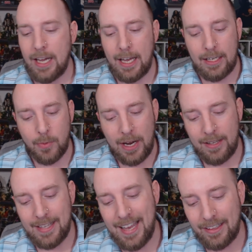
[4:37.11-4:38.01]
Anyway,
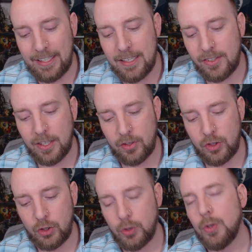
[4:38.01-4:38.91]
and that leads
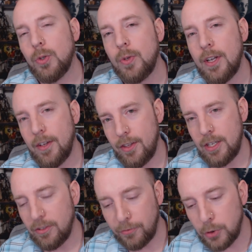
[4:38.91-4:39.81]
us to
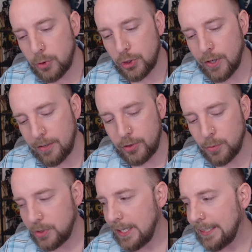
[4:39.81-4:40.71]
the future of
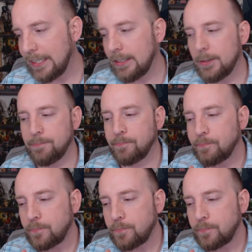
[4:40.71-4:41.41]
Doomsday Kingdom.